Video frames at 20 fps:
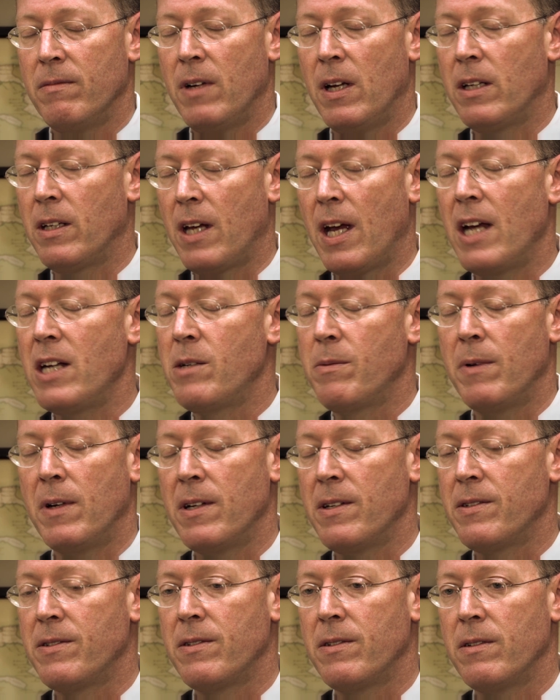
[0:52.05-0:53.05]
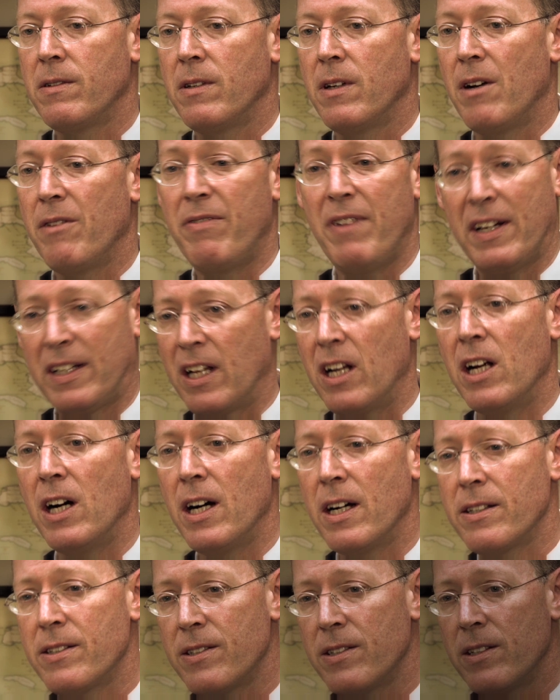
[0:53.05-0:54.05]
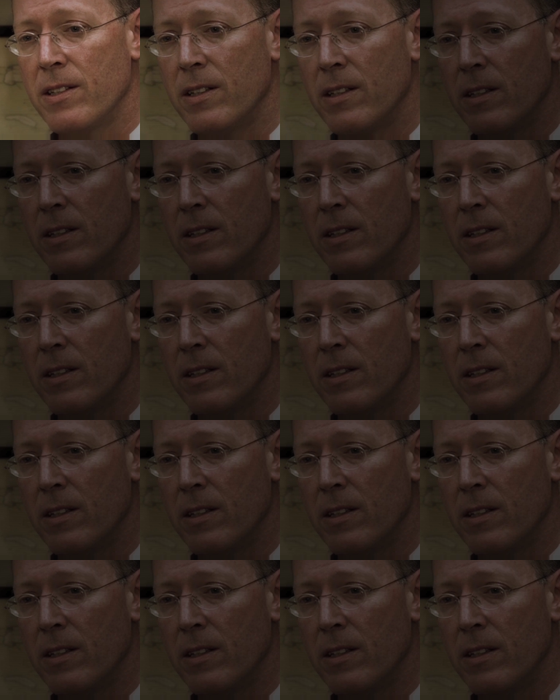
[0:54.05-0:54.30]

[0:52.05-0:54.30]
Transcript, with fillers: engagement has affected us.